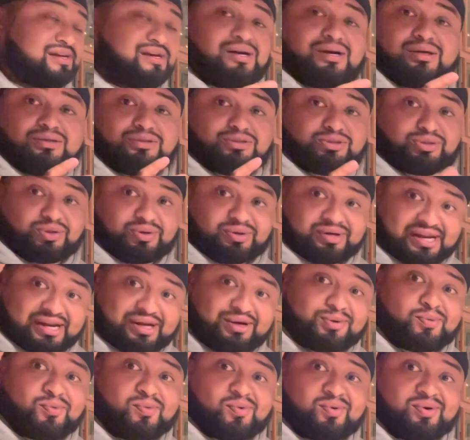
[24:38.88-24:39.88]
Really?
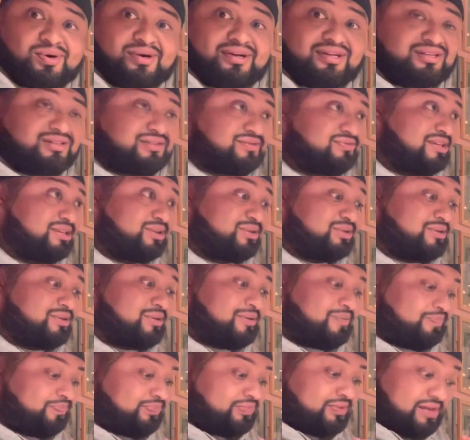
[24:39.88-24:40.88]
Tornado warning, vatos.
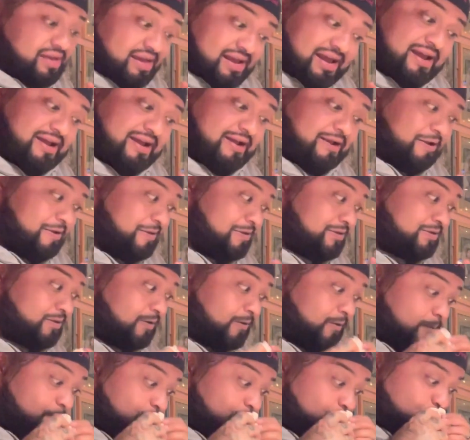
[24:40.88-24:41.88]
Really? Yeah. So,